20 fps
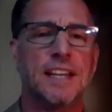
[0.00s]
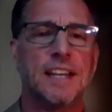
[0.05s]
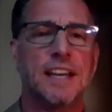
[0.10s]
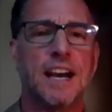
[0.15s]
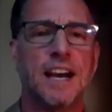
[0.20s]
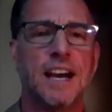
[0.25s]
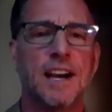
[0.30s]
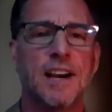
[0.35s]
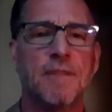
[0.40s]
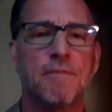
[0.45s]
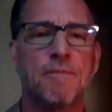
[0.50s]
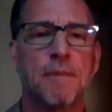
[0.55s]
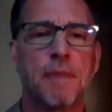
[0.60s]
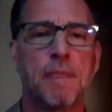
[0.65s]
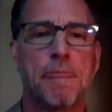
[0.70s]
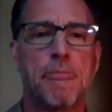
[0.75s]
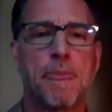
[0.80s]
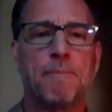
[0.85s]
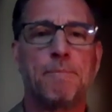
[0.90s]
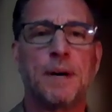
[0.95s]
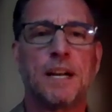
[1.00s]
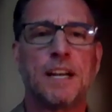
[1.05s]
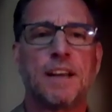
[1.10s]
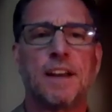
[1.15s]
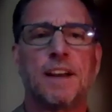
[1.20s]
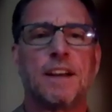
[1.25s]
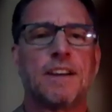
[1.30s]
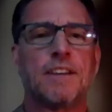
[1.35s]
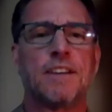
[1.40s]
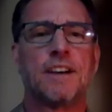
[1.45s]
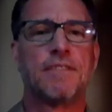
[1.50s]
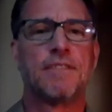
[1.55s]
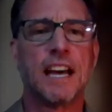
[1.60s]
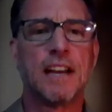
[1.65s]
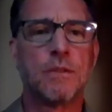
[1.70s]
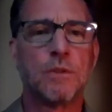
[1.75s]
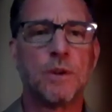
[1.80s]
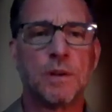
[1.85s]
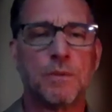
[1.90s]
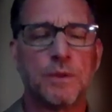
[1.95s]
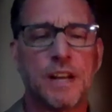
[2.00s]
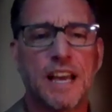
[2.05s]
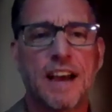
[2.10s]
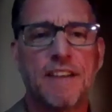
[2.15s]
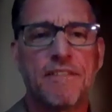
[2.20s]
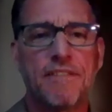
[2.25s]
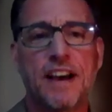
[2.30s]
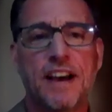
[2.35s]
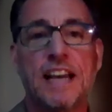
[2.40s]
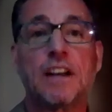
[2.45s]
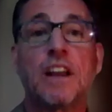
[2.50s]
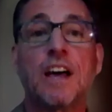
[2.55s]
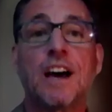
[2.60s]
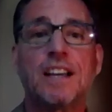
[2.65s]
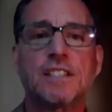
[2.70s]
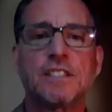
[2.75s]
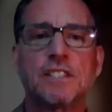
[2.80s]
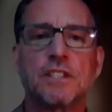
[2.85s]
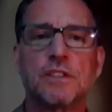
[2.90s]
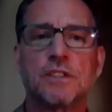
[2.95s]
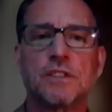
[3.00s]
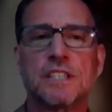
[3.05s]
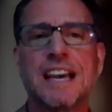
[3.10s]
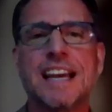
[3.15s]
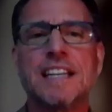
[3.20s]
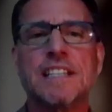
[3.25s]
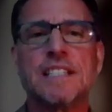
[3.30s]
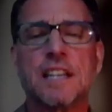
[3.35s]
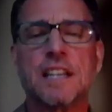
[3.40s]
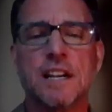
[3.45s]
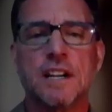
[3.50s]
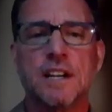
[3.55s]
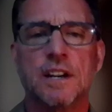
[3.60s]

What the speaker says: But a vital one would have vital osteocytes.